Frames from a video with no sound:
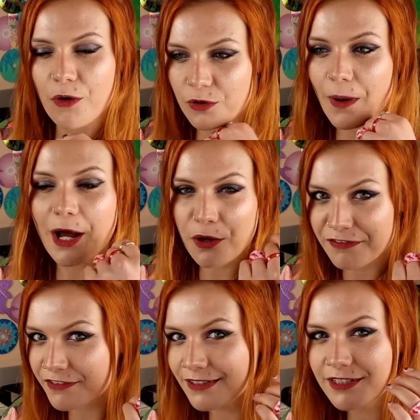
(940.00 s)
quite
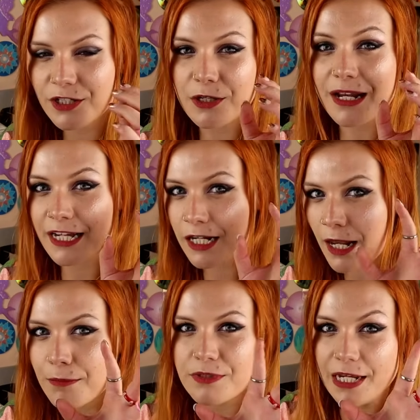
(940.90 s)
often, you know, like
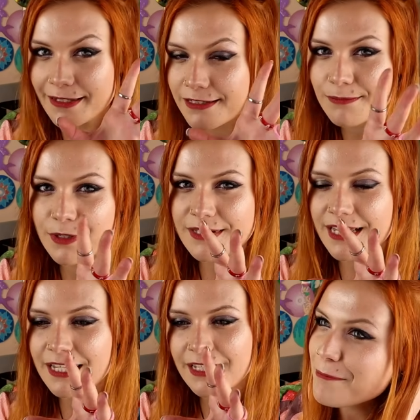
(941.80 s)
club dance
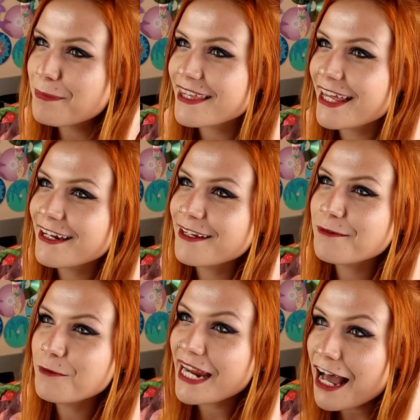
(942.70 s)
music. But then
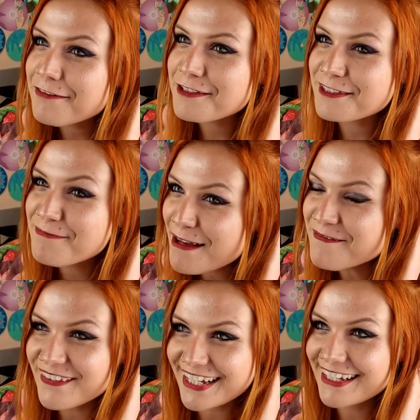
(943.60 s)
we have to
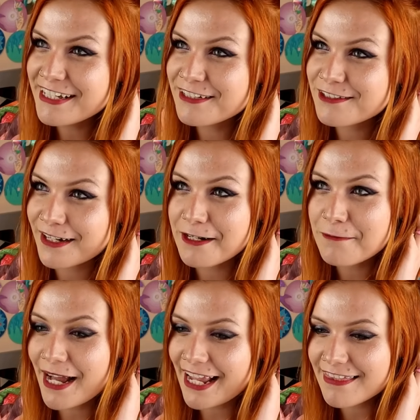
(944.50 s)
remember straight
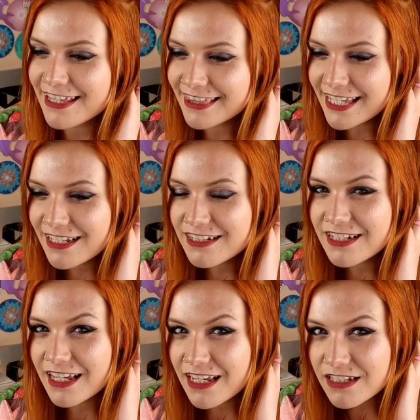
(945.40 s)
away that this
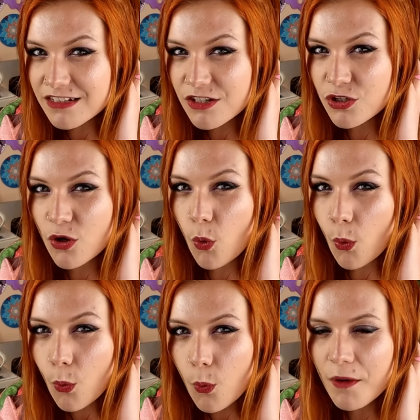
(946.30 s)
is
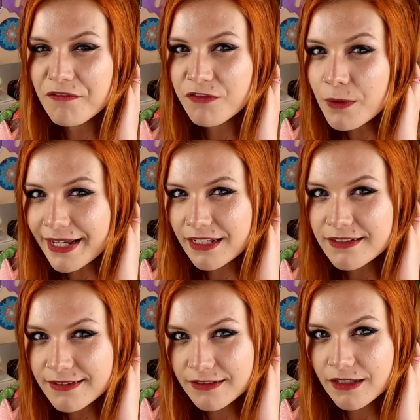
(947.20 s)
all voice.